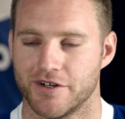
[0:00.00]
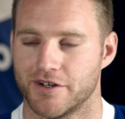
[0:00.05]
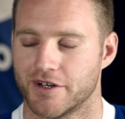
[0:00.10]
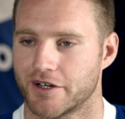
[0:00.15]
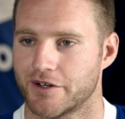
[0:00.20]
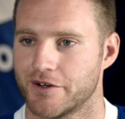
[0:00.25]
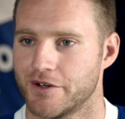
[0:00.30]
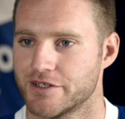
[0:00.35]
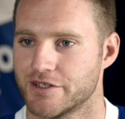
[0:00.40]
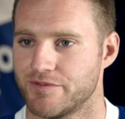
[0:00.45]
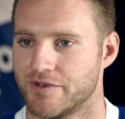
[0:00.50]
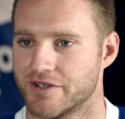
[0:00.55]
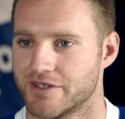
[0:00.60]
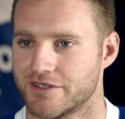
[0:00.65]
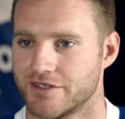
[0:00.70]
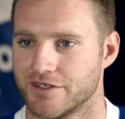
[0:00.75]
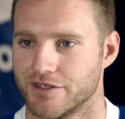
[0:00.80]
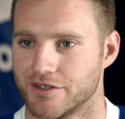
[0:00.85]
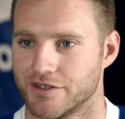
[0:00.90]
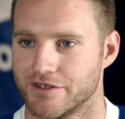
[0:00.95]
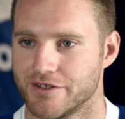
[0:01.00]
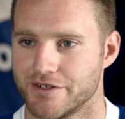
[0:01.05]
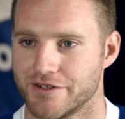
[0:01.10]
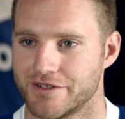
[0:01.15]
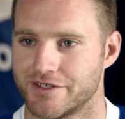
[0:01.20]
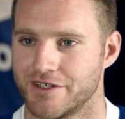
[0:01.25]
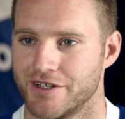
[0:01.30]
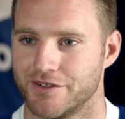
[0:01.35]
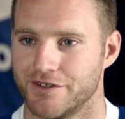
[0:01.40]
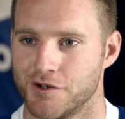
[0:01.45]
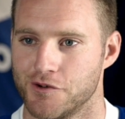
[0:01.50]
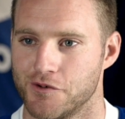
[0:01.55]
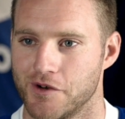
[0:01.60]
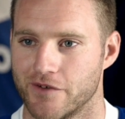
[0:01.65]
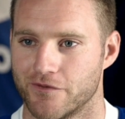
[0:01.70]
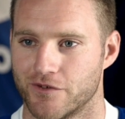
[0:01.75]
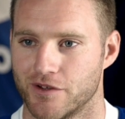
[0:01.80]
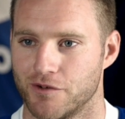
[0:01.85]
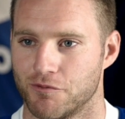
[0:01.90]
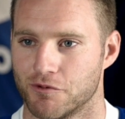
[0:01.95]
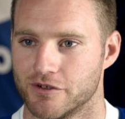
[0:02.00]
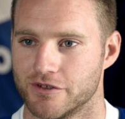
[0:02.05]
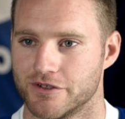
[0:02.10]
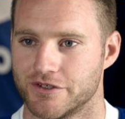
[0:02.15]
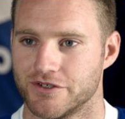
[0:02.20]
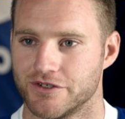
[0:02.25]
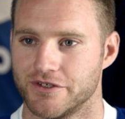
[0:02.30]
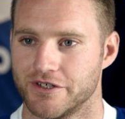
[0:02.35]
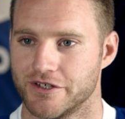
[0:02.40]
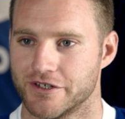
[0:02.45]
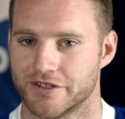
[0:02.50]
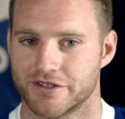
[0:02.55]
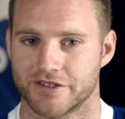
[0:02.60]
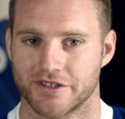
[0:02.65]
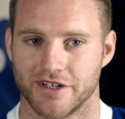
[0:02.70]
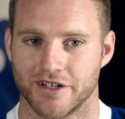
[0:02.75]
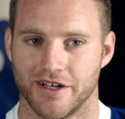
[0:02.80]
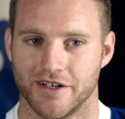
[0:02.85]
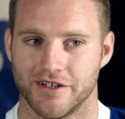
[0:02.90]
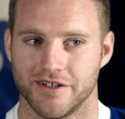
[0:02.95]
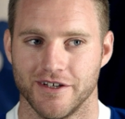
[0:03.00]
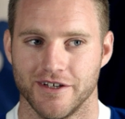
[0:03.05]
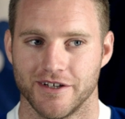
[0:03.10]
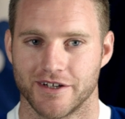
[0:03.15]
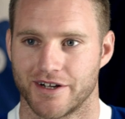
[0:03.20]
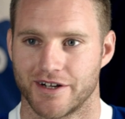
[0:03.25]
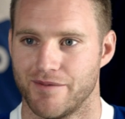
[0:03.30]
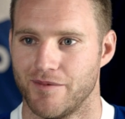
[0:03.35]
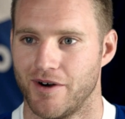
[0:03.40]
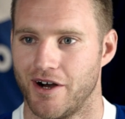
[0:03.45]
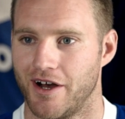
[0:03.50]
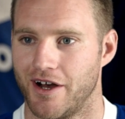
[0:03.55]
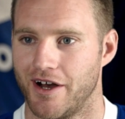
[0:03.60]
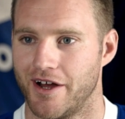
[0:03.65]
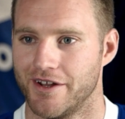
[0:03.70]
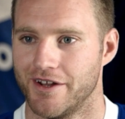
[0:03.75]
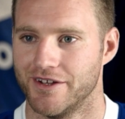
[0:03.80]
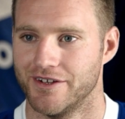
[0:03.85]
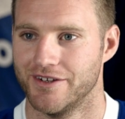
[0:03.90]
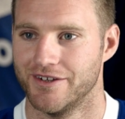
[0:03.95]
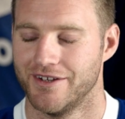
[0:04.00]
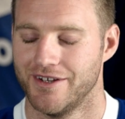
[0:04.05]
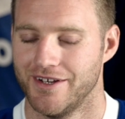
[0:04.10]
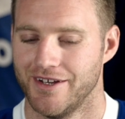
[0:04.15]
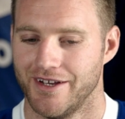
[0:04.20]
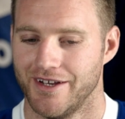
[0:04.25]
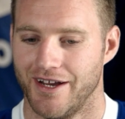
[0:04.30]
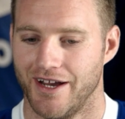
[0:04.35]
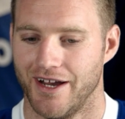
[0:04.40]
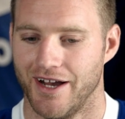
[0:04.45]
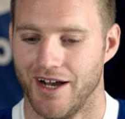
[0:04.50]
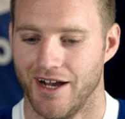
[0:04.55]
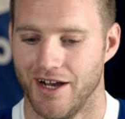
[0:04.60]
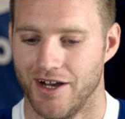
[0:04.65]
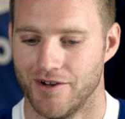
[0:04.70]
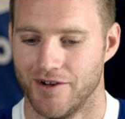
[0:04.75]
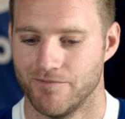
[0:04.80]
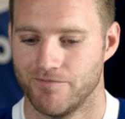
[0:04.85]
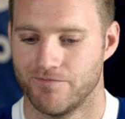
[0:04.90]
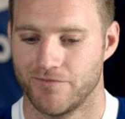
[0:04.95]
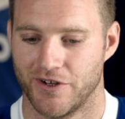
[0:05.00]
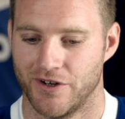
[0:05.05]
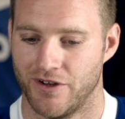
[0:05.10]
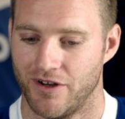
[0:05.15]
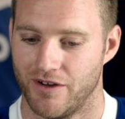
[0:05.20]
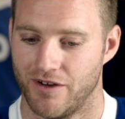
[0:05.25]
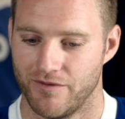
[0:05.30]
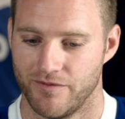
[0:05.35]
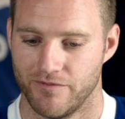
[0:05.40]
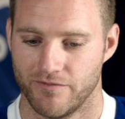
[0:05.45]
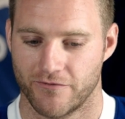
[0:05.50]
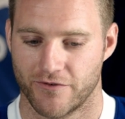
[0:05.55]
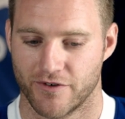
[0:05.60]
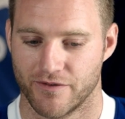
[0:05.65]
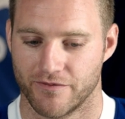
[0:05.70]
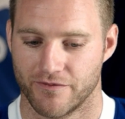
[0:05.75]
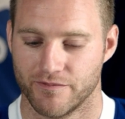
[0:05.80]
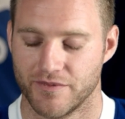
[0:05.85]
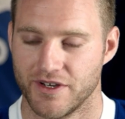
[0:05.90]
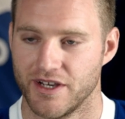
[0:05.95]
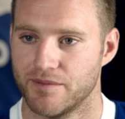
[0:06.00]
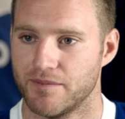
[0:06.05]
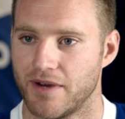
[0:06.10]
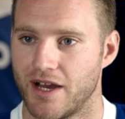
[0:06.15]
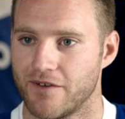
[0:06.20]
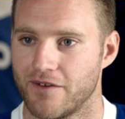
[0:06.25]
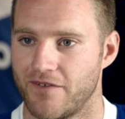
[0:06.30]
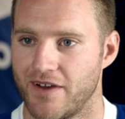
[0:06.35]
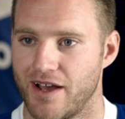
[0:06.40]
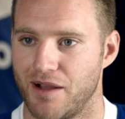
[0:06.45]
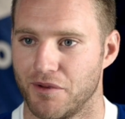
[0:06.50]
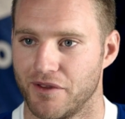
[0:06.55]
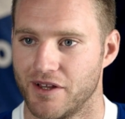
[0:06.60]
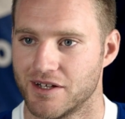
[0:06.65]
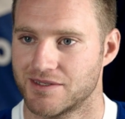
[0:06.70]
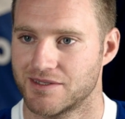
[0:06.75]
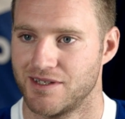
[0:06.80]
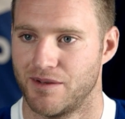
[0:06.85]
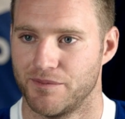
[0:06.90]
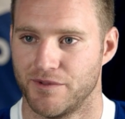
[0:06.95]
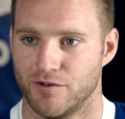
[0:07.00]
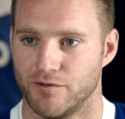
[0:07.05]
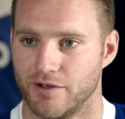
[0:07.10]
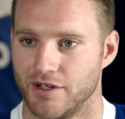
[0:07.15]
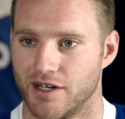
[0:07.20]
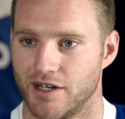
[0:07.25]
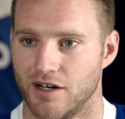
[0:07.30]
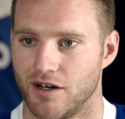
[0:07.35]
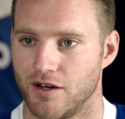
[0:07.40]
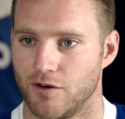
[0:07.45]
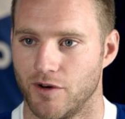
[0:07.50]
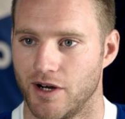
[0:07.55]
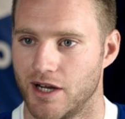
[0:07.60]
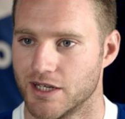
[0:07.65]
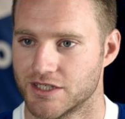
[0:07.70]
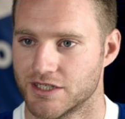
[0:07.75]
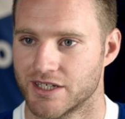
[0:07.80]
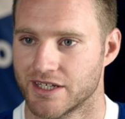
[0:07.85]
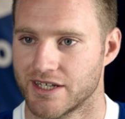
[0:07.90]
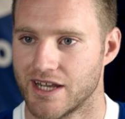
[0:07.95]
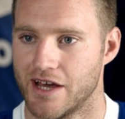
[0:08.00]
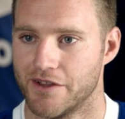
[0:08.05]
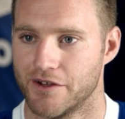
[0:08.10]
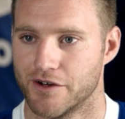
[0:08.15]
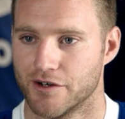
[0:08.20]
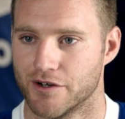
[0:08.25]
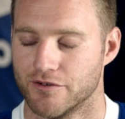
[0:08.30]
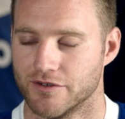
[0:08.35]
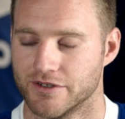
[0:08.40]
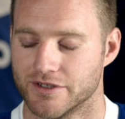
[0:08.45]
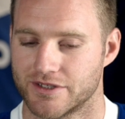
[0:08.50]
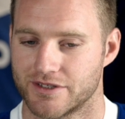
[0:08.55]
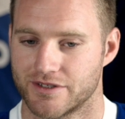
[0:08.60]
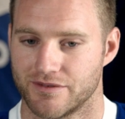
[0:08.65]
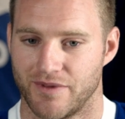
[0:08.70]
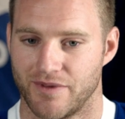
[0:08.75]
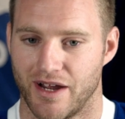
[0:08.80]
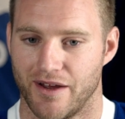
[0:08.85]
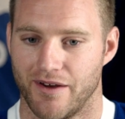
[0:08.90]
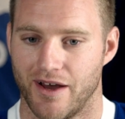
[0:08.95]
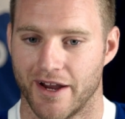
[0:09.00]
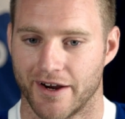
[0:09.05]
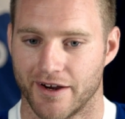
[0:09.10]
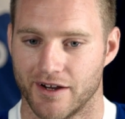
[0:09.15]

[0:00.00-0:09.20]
year at Christmas, you're sitting there waiting for the World Juniors to come on. And, you know, for me and my family, that's something that we all watch together. It was I